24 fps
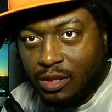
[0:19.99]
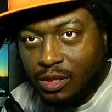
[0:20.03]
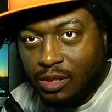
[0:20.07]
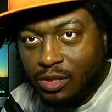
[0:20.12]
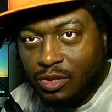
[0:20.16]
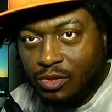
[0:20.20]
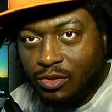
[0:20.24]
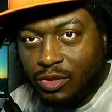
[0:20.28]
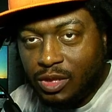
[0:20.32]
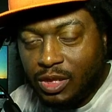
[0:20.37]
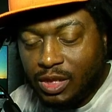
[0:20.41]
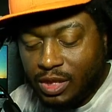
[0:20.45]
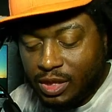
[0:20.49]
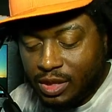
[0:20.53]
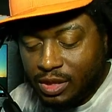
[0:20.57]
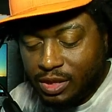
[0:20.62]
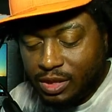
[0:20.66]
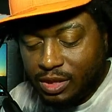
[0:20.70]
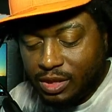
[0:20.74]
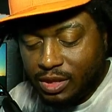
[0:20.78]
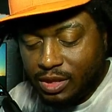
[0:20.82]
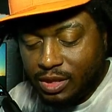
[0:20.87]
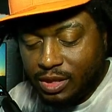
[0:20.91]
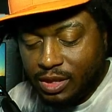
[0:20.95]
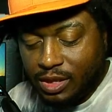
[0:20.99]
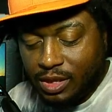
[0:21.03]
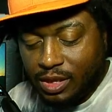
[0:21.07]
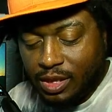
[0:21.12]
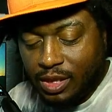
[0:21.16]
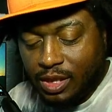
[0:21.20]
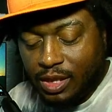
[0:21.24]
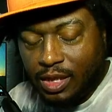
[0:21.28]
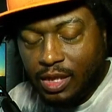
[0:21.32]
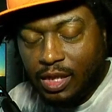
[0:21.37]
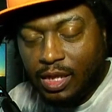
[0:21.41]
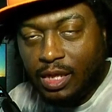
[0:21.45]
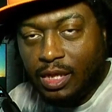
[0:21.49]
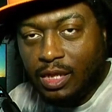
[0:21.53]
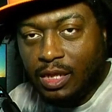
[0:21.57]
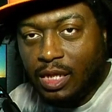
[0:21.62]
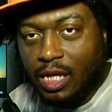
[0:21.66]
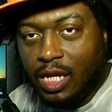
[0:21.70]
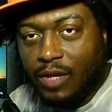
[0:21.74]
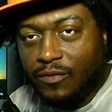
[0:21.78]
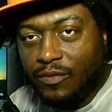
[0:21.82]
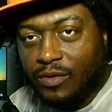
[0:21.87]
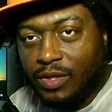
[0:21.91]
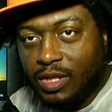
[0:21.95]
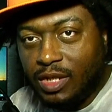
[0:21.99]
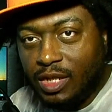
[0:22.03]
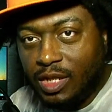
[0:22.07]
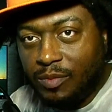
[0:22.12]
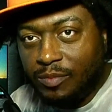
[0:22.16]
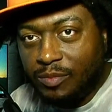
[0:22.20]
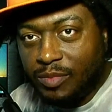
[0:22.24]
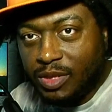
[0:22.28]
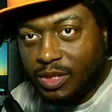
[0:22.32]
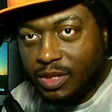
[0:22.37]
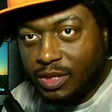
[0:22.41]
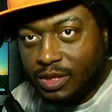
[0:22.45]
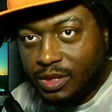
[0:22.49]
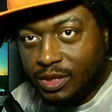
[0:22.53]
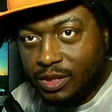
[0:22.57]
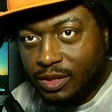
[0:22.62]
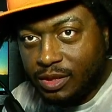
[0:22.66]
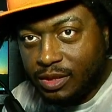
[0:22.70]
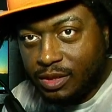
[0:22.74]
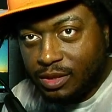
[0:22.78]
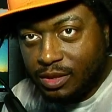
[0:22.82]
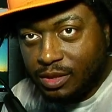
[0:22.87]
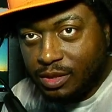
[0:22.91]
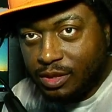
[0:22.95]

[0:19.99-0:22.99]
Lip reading: You get 11 ebooks